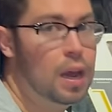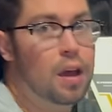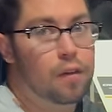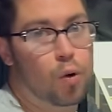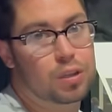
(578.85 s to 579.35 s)

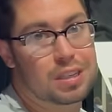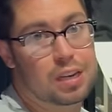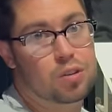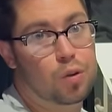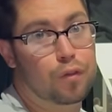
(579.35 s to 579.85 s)
Of course, stay
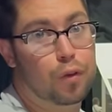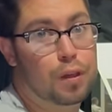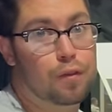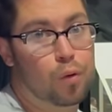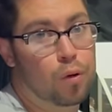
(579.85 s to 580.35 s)
tuned for the
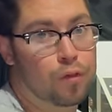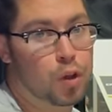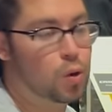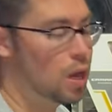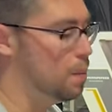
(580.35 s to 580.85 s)
full
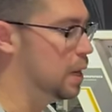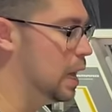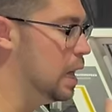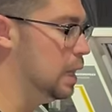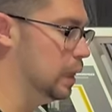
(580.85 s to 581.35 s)
review coming
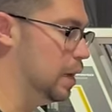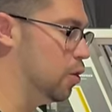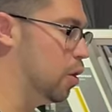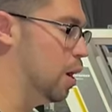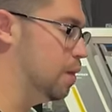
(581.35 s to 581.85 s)

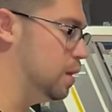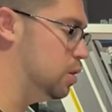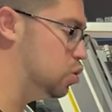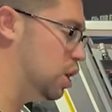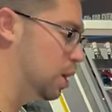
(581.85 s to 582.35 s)
later on the
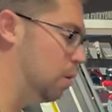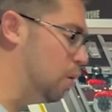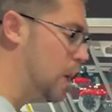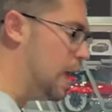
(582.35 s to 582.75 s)
channel.